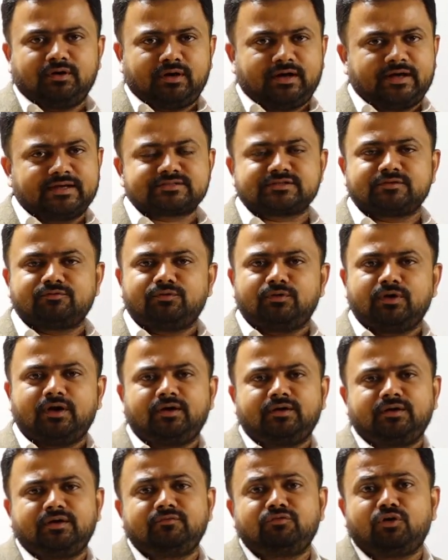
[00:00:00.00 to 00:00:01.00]
has
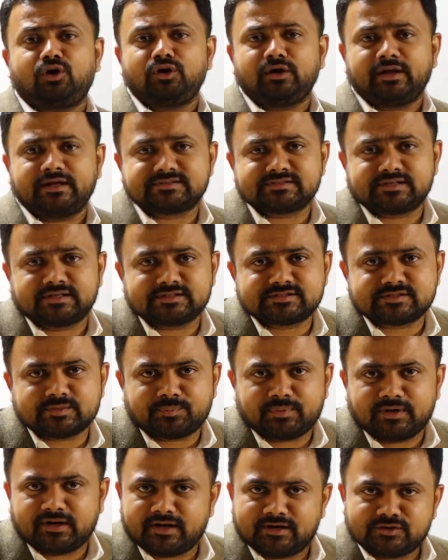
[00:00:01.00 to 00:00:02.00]
evolved as a
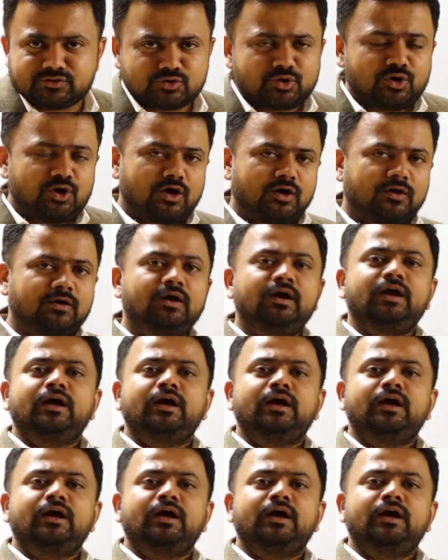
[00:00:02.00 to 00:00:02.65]
discipline and so on,